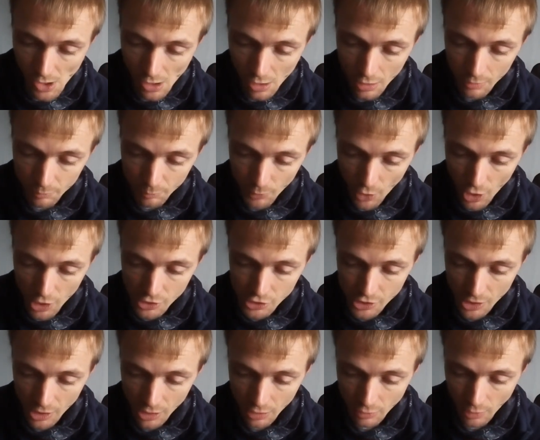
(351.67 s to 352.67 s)
I have
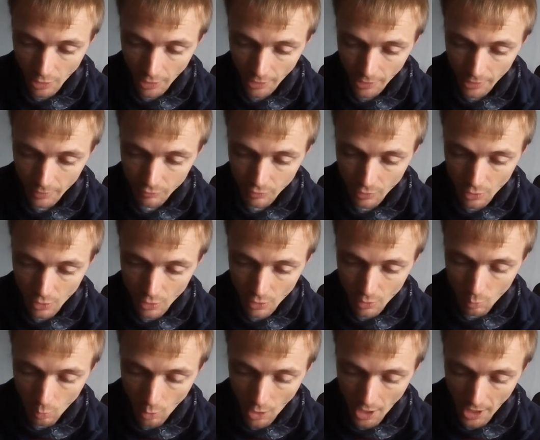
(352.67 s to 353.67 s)
banjo, I have
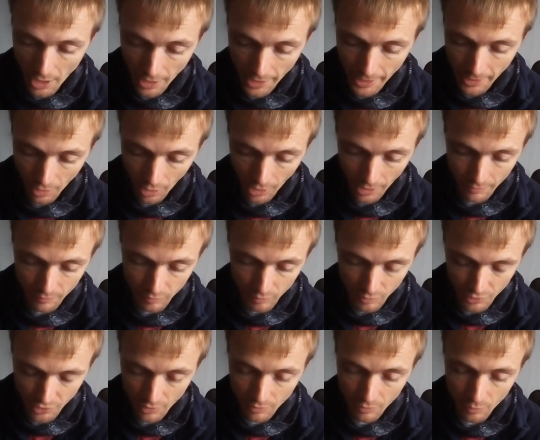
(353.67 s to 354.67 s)
whitening, I have
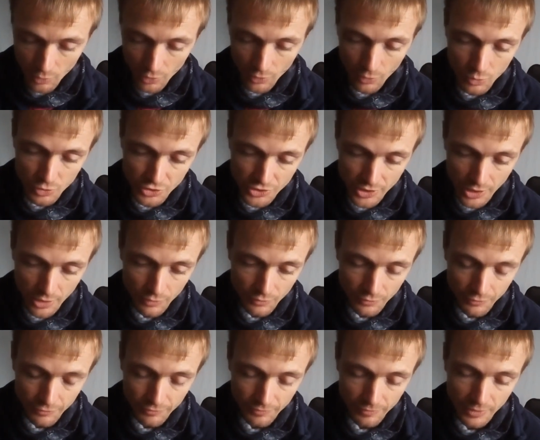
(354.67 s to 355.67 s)
another one of those
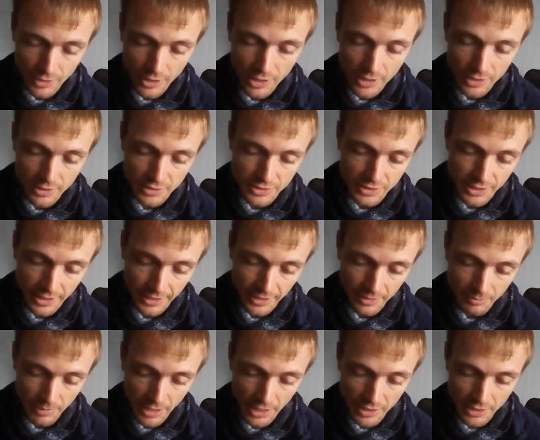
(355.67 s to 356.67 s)

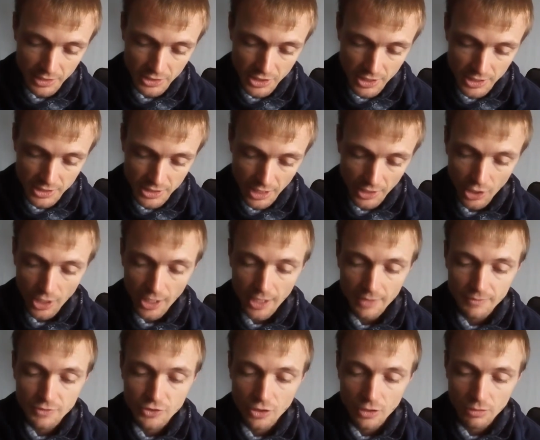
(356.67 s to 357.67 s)
self-sticking bandages, and I
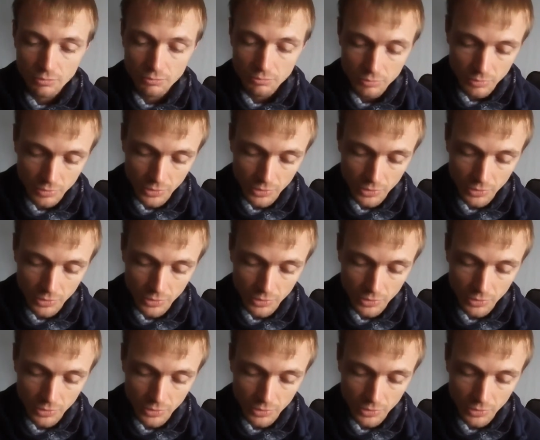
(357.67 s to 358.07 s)
have some